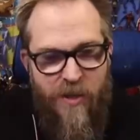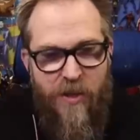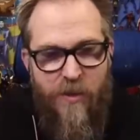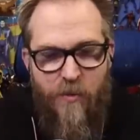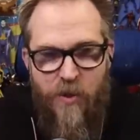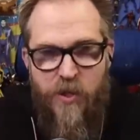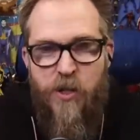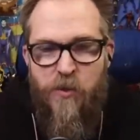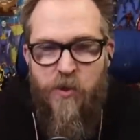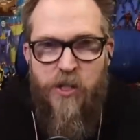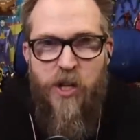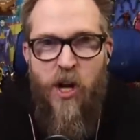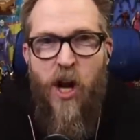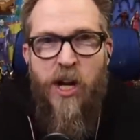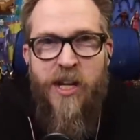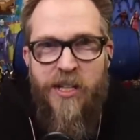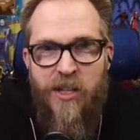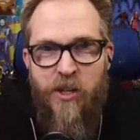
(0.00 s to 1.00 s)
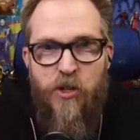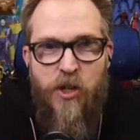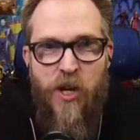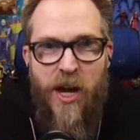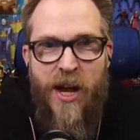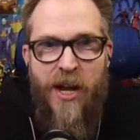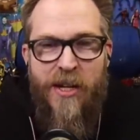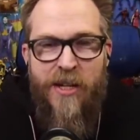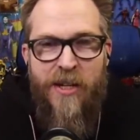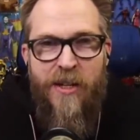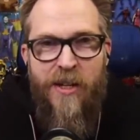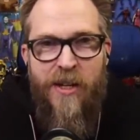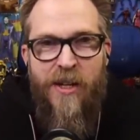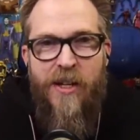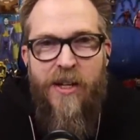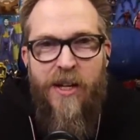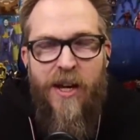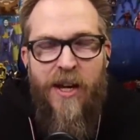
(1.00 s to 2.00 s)
when she was talking to Jack
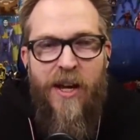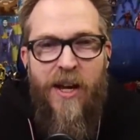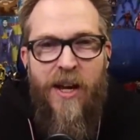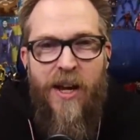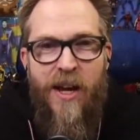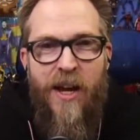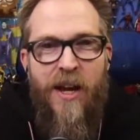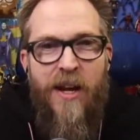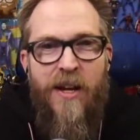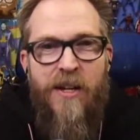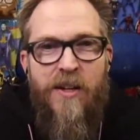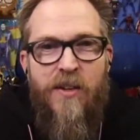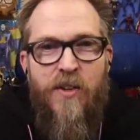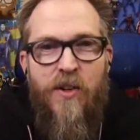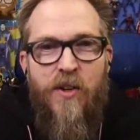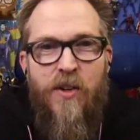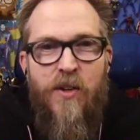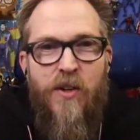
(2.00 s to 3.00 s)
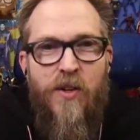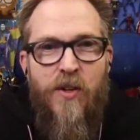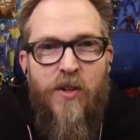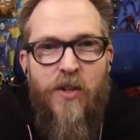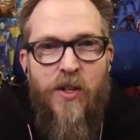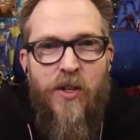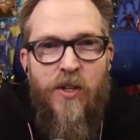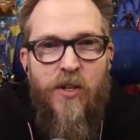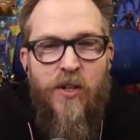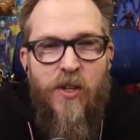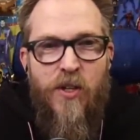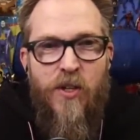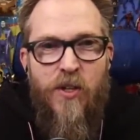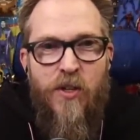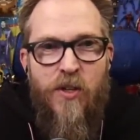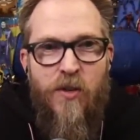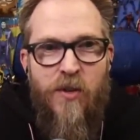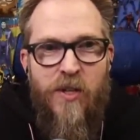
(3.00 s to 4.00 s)
and
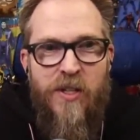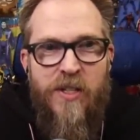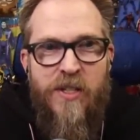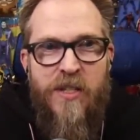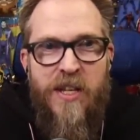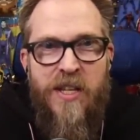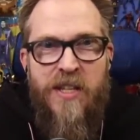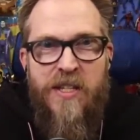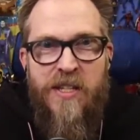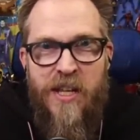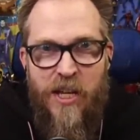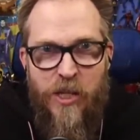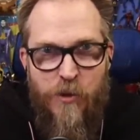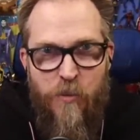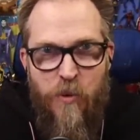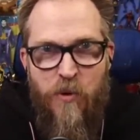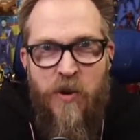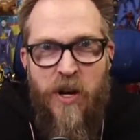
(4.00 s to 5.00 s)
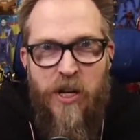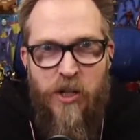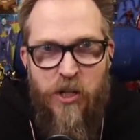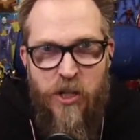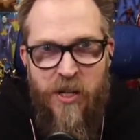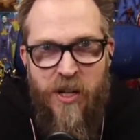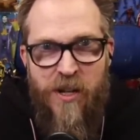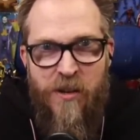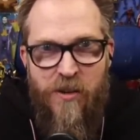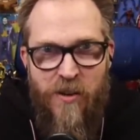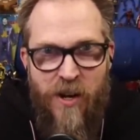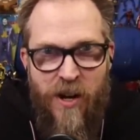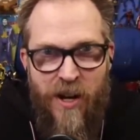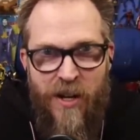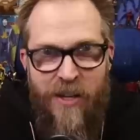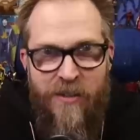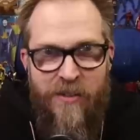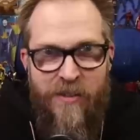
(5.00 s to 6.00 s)
you could see desperation in her
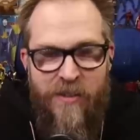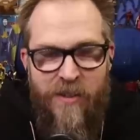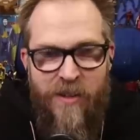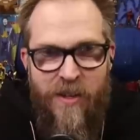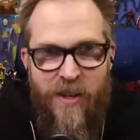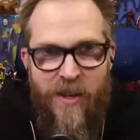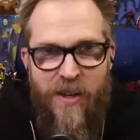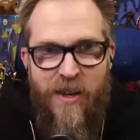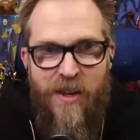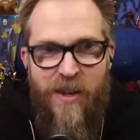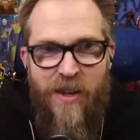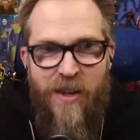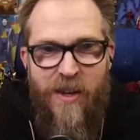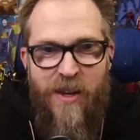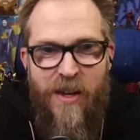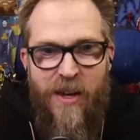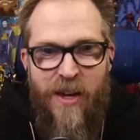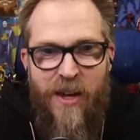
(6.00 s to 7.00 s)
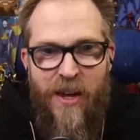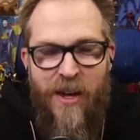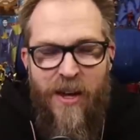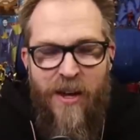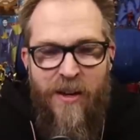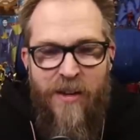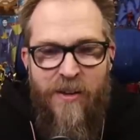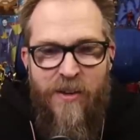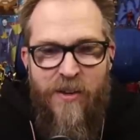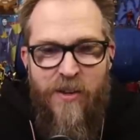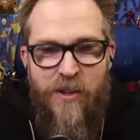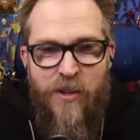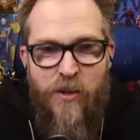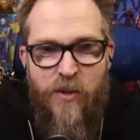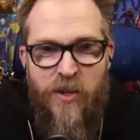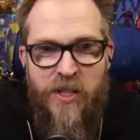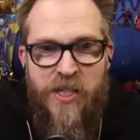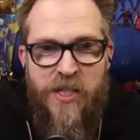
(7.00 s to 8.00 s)
eyes and
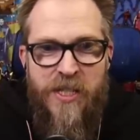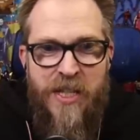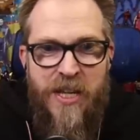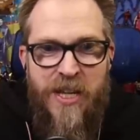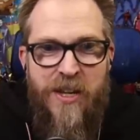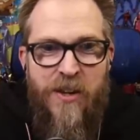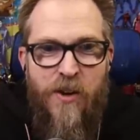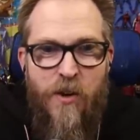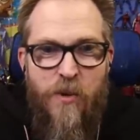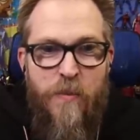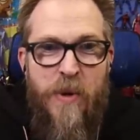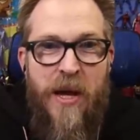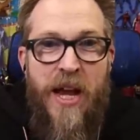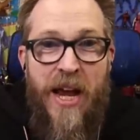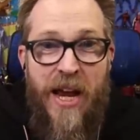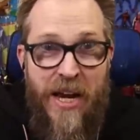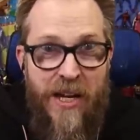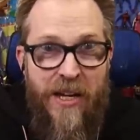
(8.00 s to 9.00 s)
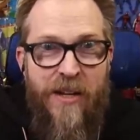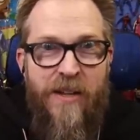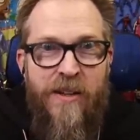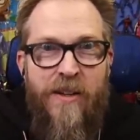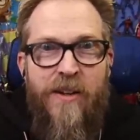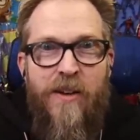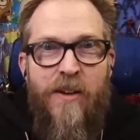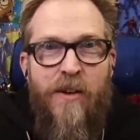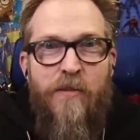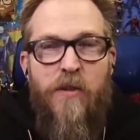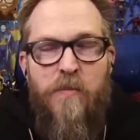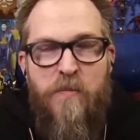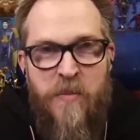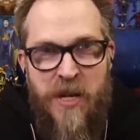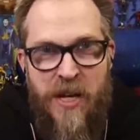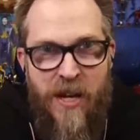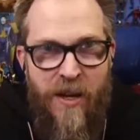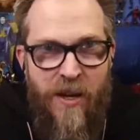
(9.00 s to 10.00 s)
you could see her pain from
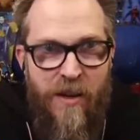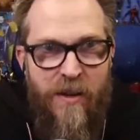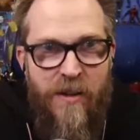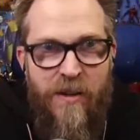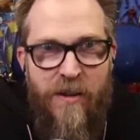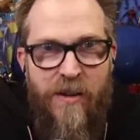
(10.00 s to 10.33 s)
being